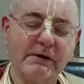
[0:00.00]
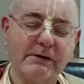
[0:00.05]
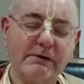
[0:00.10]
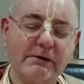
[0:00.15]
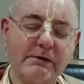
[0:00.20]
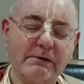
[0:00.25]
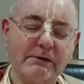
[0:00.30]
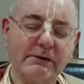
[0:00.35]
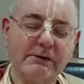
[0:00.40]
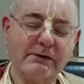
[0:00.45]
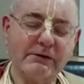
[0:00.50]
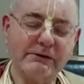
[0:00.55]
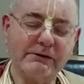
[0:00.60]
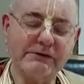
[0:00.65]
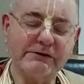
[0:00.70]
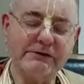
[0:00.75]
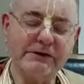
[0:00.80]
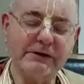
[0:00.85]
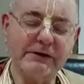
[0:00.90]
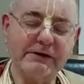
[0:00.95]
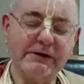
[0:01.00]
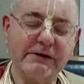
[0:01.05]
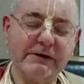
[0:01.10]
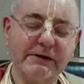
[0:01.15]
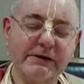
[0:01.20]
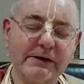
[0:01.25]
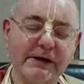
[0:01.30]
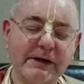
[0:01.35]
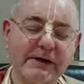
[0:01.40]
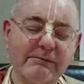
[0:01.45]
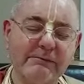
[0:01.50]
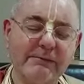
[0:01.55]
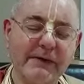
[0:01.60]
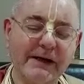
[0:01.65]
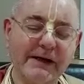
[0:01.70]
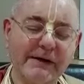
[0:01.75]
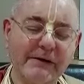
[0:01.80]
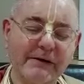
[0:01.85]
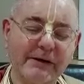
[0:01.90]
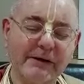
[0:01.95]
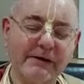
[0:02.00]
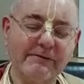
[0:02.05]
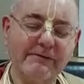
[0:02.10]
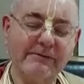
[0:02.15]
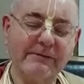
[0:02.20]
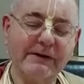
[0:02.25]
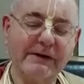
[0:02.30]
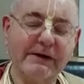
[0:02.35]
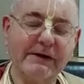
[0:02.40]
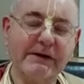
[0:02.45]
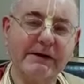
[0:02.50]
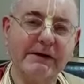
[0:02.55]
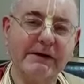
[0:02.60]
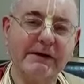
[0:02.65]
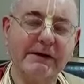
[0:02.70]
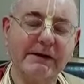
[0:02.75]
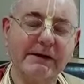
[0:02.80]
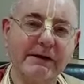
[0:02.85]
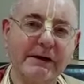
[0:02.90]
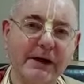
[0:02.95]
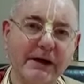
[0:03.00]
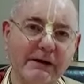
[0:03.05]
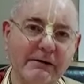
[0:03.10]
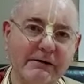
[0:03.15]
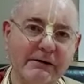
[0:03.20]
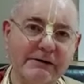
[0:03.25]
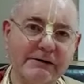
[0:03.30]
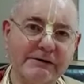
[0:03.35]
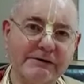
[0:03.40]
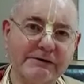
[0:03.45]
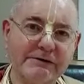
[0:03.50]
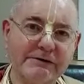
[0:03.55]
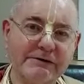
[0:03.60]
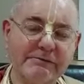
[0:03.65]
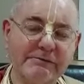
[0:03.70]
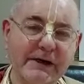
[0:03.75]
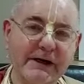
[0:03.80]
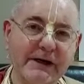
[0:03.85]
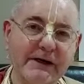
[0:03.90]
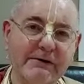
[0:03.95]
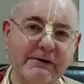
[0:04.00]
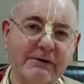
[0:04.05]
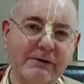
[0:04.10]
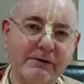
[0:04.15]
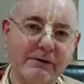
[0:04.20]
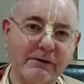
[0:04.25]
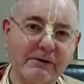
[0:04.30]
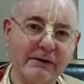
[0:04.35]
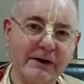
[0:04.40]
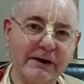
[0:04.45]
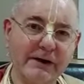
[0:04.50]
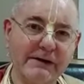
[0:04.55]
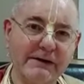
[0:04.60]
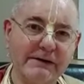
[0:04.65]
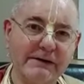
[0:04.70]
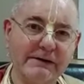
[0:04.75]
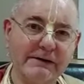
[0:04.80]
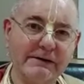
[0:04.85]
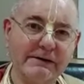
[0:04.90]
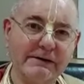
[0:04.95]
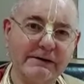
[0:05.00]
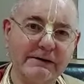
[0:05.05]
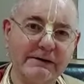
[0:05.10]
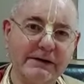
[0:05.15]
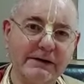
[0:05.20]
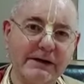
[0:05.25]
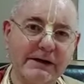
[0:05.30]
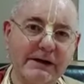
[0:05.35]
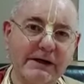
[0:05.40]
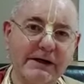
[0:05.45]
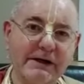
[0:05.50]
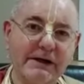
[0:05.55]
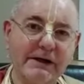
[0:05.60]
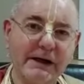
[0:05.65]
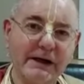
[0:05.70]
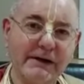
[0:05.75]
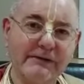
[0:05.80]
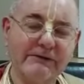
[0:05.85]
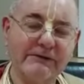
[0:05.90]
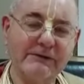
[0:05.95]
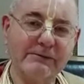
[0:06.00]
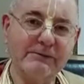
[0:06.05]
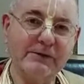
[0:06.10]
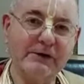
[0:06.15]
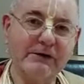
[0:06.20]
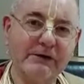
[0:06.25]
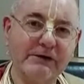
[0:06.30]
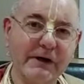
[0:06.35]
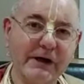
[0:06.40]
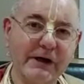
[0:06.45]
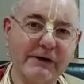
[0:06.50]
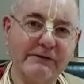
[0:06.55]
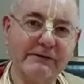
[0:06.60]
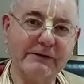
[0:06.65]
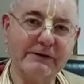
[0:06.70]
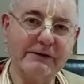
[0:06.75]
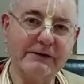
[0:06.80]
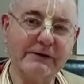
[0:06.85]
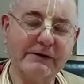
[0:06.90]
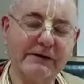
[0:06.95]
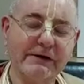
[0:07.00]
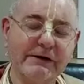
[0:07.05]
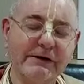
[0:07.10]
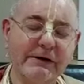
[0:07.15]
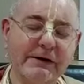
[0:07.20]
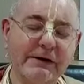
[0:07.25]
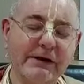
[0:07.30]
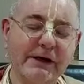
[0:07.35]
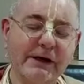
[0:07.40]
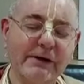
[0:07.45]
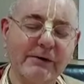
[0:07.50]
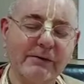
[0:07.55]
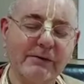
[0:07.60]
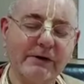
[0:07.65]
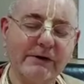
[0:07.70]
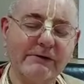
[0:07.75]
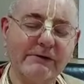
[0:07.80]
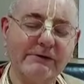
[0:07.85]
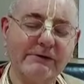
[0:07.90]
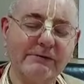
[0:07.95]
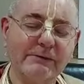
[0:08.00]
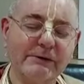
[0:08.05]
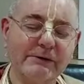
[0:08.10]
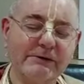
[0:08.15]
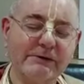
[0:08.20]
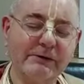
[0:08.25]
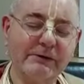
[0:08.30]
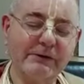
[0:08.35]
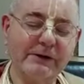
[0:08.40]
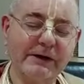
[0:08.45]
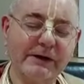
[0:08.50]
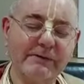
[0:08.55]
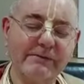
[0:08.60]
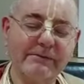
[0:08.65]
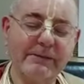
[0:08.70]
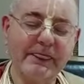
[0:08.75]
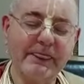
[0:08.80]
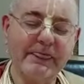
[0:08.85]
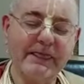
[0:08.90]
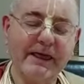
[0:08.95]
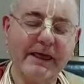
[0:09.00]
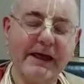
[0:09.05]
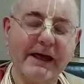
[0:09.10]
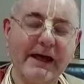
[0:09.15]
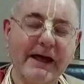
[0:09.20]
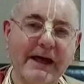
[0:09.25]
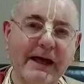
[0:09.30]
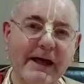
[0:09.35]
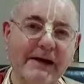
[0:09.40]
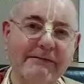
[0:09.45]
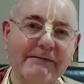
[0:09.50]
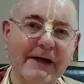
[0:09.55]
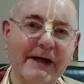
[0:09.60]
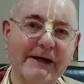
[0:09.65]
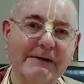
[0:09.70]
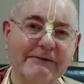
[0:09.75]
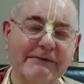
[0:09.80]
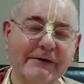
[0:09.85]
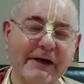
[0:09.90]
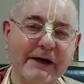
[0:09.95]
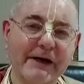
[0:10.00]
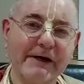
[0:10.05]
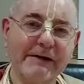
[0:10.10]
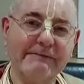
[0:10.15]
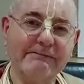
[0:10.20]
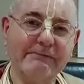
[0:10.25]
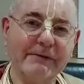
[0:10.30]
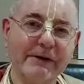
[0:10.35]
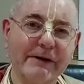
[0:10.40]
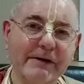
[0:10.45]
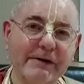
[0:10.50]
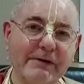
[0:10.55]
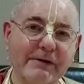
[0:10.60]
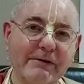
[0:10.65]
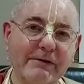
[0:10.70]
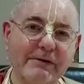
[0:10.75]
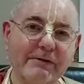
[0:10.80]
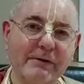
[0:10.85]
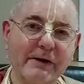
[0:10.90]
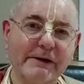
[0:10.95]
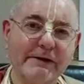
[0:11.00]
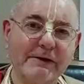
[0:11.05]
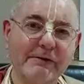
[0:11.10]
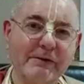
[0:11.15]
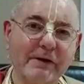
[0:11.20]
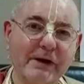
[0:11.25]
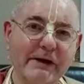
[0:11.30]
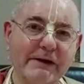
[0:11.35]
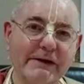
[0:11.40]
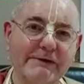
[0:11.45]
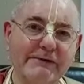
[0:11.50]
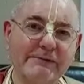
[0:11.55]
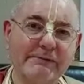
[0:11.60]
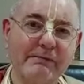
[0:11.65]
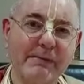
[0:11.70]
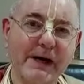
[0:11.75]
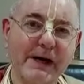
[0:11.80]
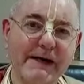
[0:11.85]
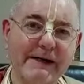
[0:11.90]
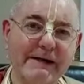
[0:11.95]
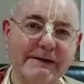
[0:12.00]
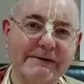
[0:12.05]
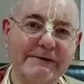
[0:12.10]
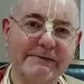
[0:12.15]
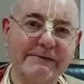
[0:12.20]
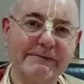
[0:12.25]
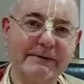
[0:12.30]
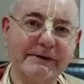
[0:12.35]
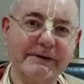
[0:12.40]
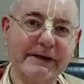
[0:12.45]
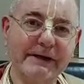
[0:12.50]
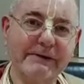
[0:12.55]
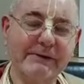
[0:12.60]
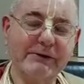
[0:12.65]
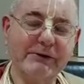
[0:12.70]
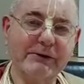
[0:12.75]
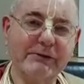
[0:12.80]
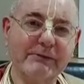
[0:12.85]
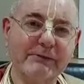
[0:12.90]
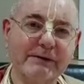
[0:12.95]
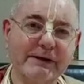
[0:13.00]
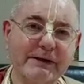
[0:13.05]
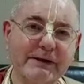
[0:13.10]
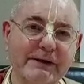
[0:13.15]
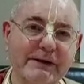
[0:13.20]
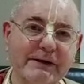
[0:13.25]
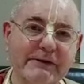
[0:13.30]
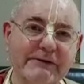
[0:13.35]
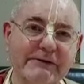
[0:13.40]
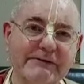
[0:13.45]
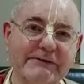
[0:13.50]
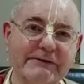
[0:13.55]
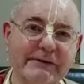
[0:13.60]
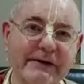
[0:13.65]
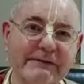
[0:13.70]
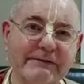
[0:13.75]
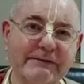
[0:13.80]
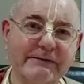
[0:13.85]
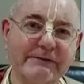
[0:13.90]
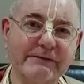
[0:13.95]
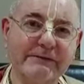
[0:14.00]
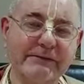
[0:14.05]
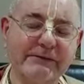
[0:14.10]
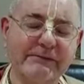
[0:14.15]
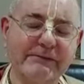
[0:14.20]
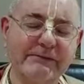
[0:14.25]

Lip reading: Lord Krishna and Balaram, encouraged by Akura, left Vrindavan and went to Mathura. At that time, Radharani's mind became completely disheveled,